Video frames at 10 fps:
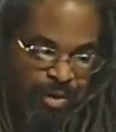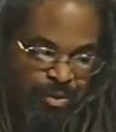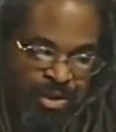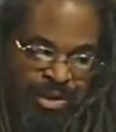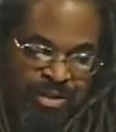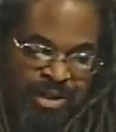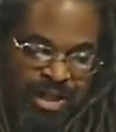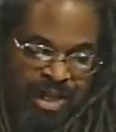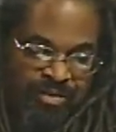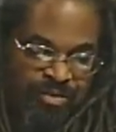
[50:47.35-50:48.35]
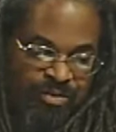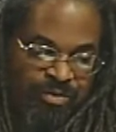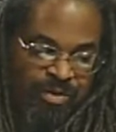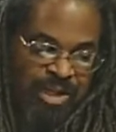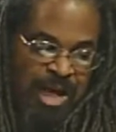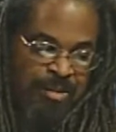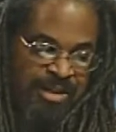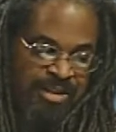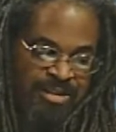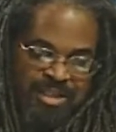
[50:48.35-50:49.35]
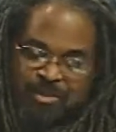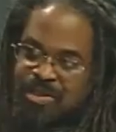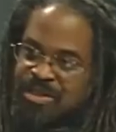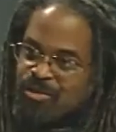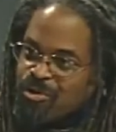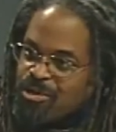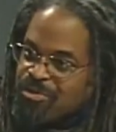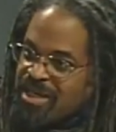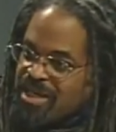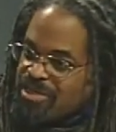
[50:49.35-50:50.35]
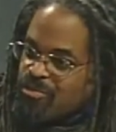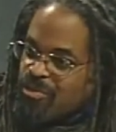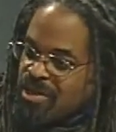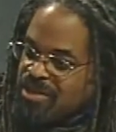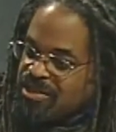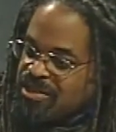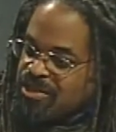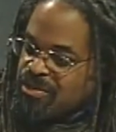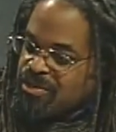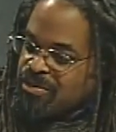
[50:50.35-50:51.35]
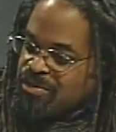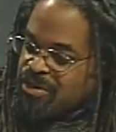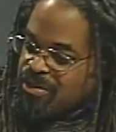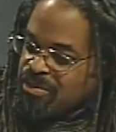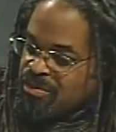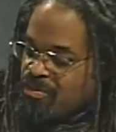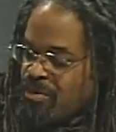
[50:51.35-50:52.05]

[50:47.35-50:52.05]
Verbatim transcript: When you look at phenomena of stigma in the workplace, what do you do,